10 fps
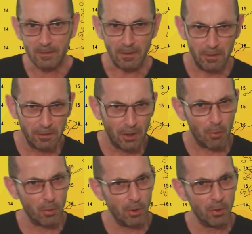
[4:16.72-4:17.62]
a
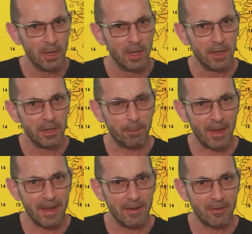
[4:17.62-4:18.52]
lot will
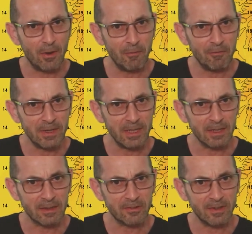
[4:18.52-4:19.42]
depend on
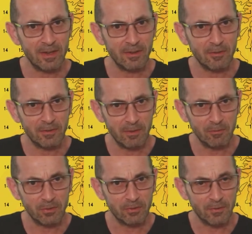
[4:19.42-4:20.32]
the extent of the
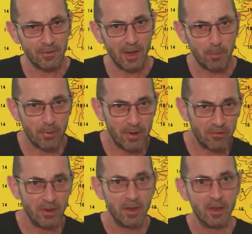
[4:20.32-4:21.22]
influence of high
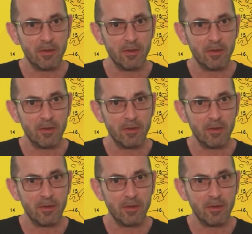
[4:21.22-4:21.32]
pressure